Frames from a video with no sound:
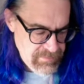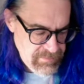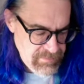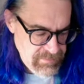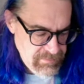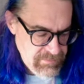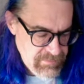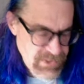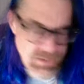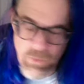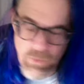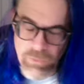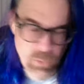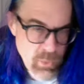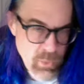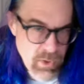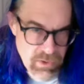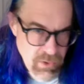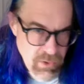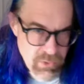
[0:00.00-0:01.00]
But don't do
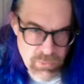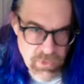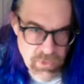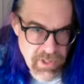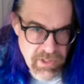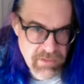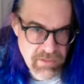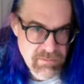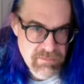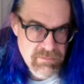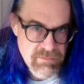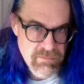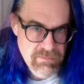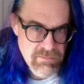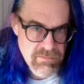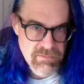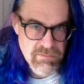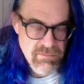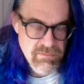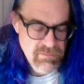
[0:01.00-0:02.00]
a close reading.
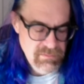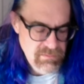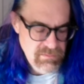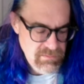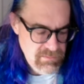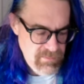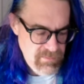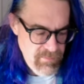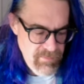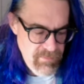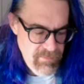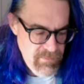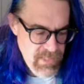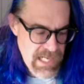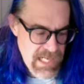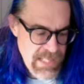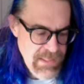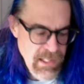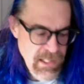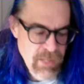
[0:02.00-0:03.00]

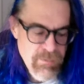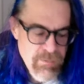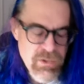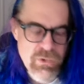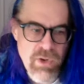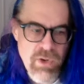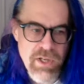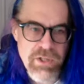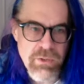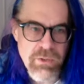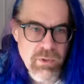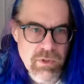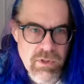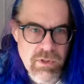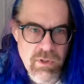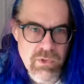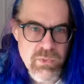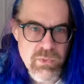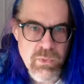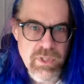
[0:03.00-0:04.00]
I think if you try to do a
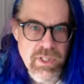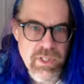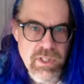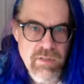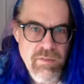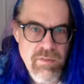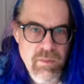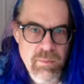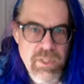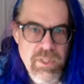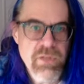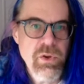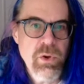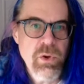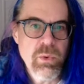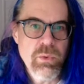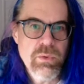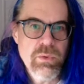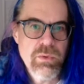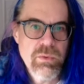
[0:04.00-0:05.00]
close reading of the
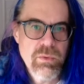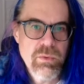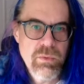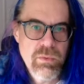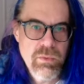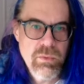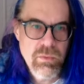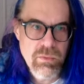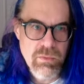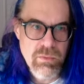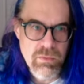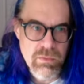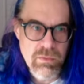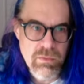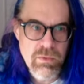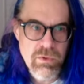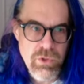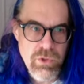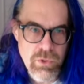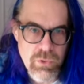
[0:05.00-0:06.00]
Meno,
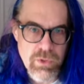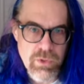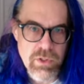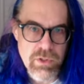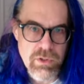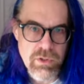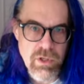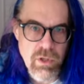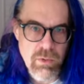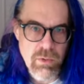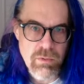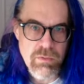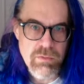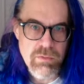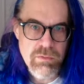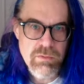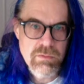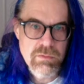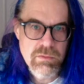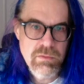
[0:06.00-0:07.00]
you could go
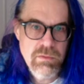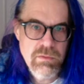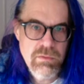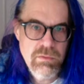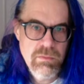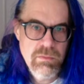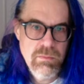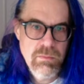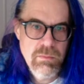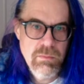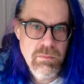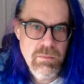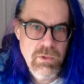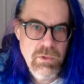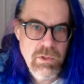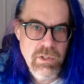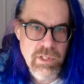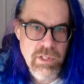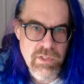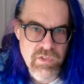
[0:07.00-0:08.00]

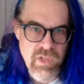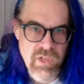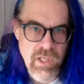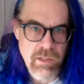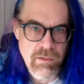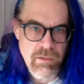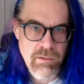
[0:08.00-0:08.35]
insane.